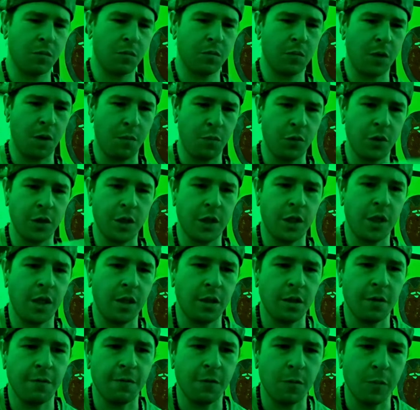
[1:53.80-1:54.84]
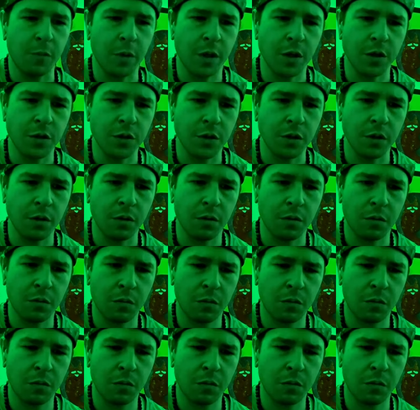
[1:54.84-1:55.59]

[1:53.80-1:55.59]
Appreciate the information.